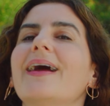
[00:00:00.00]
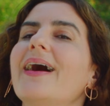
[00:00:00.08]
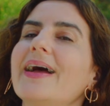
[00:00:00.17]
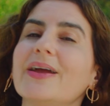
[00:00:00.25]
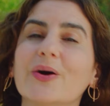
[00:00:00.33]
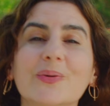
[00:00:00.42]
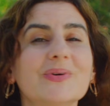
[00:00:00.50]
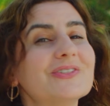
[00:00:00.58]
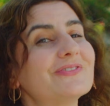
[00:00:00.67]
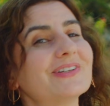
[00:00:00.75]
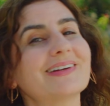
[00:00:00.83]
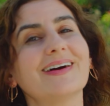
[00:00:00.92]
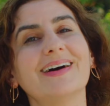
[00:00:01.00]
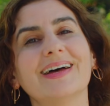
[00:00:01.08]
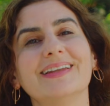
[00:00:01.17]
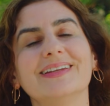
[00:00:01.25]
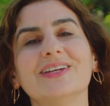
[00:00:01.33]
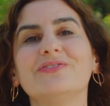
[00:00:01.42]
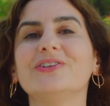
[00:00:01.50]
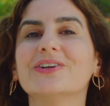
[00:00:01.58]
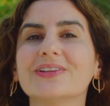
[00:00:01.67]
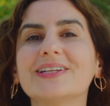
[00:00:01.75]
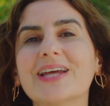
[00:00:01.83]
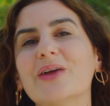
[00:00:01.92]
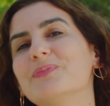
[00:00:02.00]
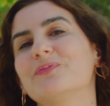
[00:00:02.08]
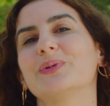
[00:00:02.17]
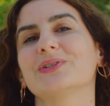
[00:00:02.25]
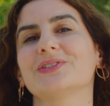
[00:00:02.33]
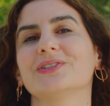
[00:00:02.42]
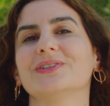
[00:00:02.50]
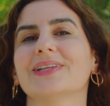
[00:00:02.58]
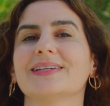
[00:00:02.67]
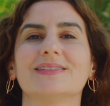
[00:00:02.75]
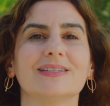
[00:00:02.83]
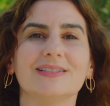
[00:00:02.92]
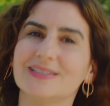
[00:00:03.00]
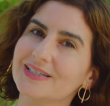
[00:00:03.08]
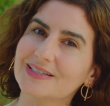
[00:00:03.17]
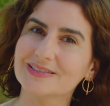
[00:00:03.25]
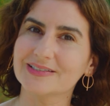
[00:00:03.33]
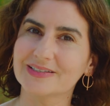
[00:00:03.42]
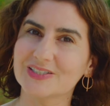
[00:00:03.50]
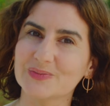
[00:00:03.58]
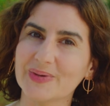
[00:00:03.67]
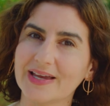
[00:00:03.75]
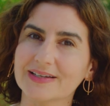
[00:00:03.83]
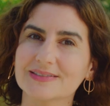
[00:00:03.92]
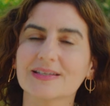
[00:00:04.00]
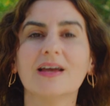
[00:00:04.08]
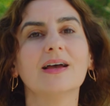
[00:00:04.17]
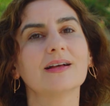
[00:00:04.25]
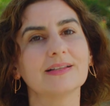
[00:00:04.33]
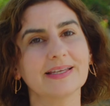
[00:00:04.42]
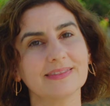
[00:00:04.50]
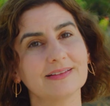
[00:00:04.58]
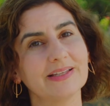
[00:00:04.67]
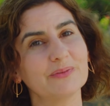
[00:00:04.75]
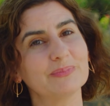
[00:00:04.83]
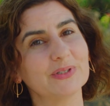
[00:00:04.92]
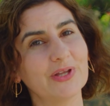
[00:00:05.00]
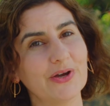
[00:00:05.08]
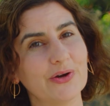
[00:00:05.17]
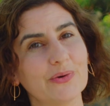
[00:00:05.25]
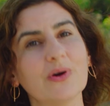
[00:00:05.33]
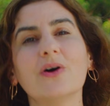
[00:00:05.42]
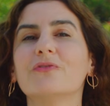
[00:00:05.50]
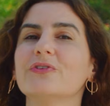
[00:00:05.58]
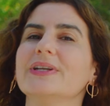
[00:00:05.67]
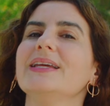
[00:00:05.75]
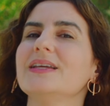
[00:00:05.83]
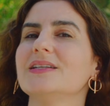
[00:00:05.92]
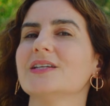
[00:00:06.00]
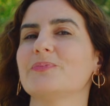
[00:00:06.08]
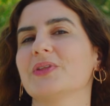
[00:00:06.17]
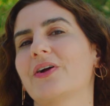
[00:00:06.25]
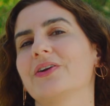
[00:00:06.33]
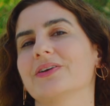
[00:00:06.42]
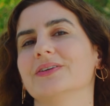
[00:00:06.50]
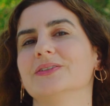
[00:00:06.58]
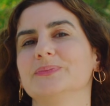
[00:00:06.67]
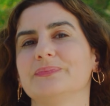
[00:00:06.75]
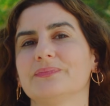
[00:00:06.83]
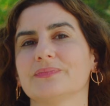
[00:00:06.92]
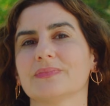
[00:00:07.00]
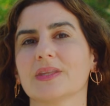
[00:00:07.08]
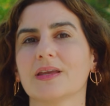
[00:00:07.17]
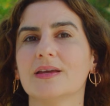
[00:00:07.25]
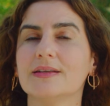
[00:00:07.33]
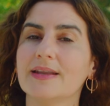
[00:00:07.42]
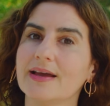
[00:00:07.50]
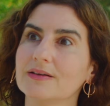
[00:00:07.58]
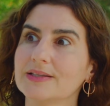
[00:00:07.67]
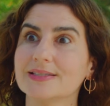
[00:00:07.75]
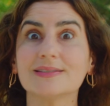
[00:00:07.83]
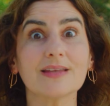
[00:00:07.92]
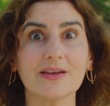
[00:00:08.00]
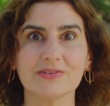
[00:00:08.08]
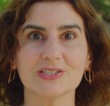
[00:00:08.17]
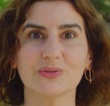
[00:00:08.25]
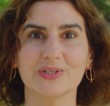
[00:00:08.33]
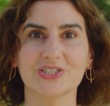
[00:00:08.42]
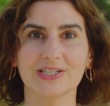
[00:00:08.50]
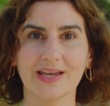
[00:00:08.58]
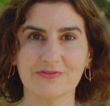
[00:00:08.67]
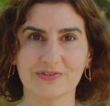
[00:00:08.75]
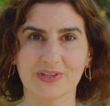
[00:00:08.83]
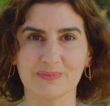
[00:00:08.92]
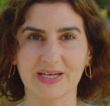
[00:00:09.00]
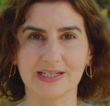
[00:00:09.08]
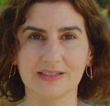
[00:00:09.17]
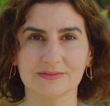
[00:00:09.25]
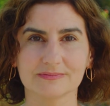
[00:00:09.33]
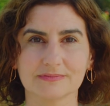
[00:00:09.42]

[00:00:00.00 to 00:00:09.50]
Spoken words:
I almost forgot. If you're the type of person who likes to dig into the specs, click the link below for an in-depth article. Now let's dive into what you get for the money.